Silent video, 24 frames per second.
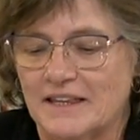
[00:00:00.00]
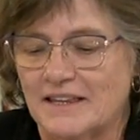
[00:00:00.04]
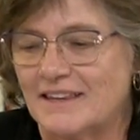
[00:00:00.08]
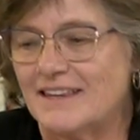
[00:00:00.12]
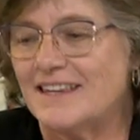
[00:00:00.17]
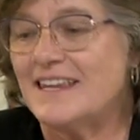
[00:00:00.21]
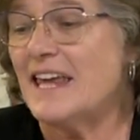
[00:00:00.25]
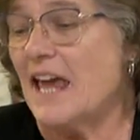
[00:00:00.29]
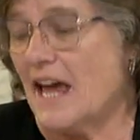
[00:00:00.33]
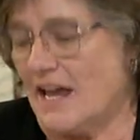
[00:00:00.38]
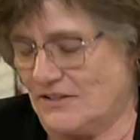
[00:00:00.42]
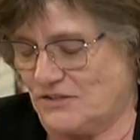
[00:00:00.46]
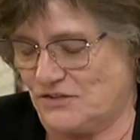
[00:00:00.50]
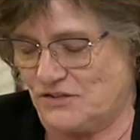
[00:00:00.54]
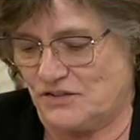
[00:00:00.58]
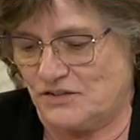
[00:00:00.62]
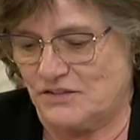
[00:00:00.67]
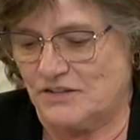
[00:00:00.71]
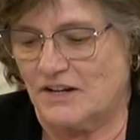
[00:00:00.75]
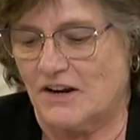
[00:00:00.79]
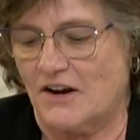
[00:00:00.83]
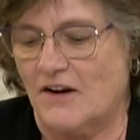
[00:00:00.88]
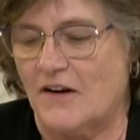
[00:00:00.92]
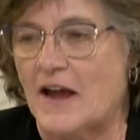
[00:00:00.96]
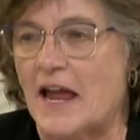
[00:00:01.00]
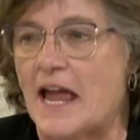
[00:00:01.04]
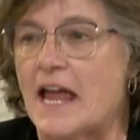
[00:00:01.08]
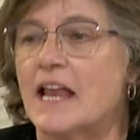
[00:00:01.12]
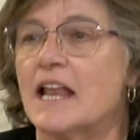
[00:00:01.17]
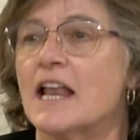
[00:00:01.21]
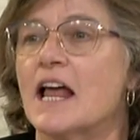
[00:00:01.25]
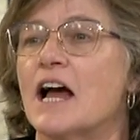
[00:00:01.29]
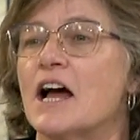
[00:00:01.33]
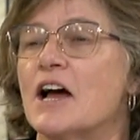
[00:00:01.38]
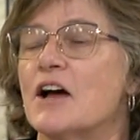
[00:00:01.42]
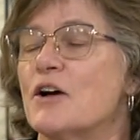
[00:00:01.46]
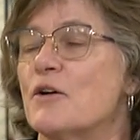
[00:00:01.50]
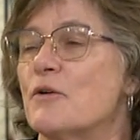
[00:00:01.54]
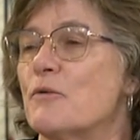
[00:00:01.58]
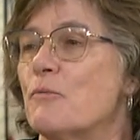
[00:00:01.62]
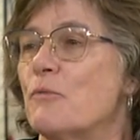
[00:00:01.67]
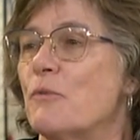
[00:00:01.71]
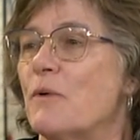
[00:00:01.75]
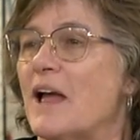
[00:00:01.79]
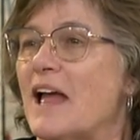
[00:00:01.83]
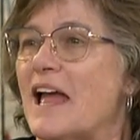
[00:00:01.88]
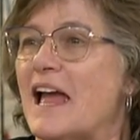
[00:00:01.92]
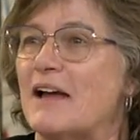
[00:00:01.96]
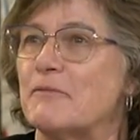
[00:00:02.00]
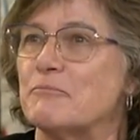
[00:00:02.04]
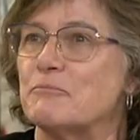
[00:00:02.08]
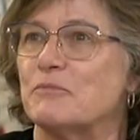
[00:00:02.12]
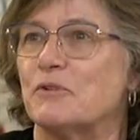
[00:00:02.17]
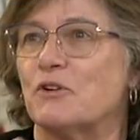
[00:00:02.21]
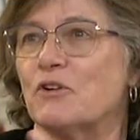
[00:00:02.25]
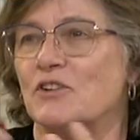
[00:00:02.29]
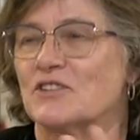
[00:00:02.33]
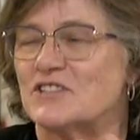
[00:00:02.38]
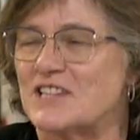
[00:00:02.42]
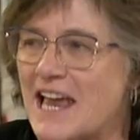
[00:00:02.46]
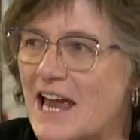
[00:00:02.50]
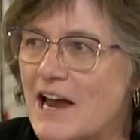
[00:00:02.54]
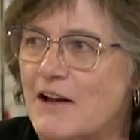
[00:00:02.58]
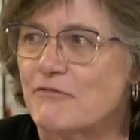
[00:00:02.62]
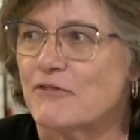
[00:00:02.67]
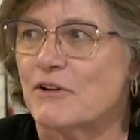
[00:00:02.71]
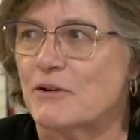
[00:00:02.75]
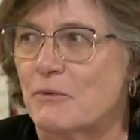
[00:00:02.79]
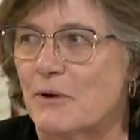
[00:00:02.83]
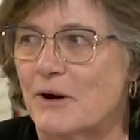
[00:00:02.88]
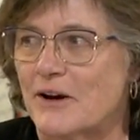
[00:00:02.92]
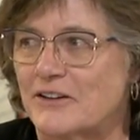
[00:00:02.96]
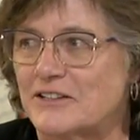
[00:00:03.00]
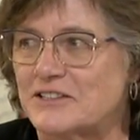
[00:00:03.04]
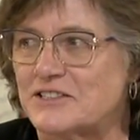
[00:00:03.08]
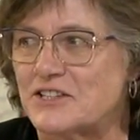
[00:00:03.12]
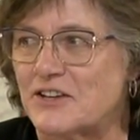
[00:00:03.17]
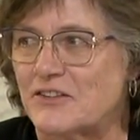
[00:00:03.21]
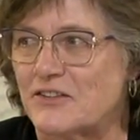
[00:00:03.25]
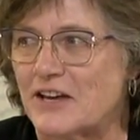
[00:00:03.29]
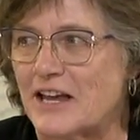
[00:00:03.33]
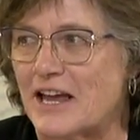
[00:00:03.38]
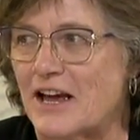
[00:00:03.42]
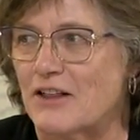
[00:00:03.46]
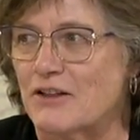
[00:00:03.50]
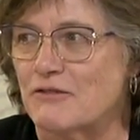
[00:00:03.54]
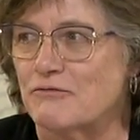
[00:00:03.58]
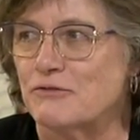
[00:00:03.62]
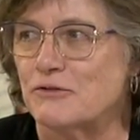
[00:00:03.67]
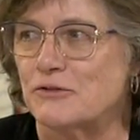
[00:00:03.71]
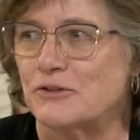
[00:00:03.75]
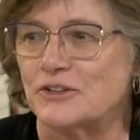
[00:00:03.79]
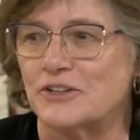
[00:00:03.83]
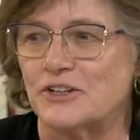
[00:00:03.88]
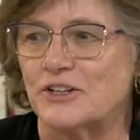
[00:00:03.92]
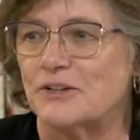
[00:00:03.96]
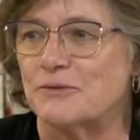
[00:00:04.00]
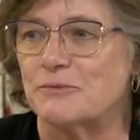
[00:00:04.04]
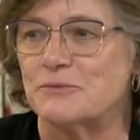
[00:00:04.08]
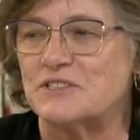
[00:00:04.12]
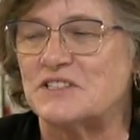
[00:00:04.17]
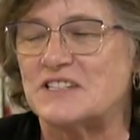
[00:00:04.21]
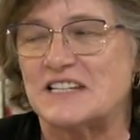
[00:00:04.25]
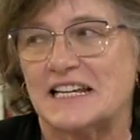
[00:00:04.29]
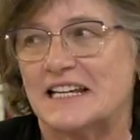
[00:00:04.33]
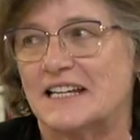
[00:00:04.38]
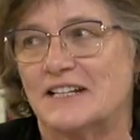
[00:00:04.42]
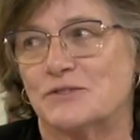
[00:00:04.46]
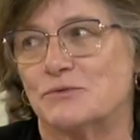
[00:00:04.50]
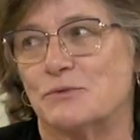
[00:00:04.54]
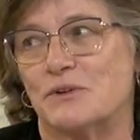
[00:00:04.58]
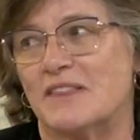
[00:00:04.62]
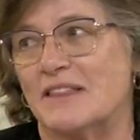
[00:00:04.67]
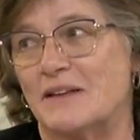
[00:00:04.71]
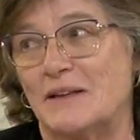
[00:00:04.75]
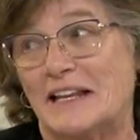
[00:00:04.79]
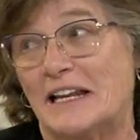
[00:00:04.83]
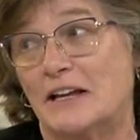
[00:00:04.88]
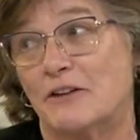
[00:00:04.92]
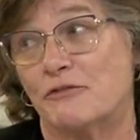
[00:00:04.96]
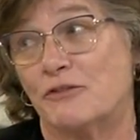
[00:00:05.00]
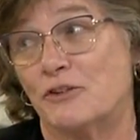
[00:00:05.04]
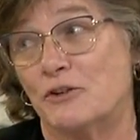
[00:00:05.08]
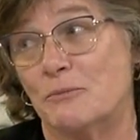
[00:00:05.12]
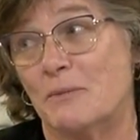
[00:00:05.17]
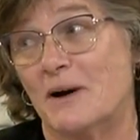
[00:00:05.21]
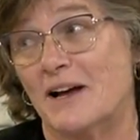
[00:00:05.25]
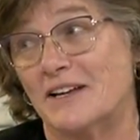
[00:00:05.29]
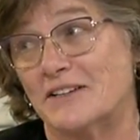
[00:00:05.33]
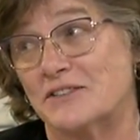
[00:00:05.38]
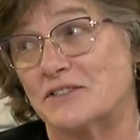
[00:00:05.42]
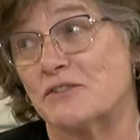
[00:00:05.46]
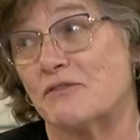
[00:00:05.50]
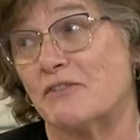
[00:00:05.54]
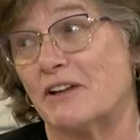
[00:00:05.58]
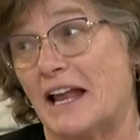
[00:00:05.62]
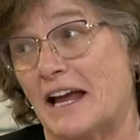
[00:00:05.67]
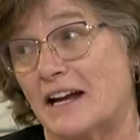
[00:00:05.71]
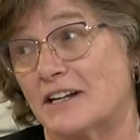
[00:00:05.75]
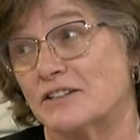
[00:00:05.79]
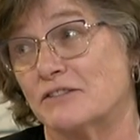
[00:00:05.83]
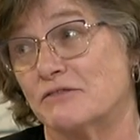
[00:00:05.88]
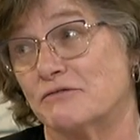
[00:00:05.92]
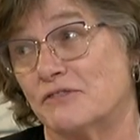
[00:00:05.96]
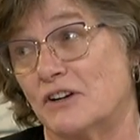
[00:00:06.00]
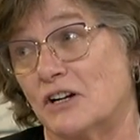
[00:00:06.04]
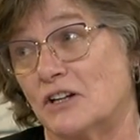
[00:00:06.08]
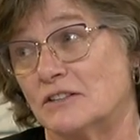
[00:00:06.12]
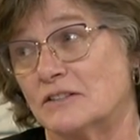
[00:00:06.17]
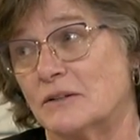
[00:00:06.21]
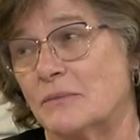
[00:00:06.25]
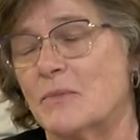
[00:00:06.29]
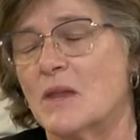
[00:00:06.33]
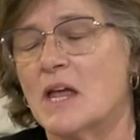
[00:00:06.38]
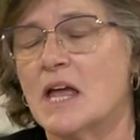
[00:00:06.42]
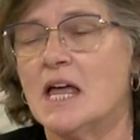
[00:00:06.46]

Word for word: Yes. All right. Uh, of course, everywhere in Southern California was, is within a few miles of an active fault.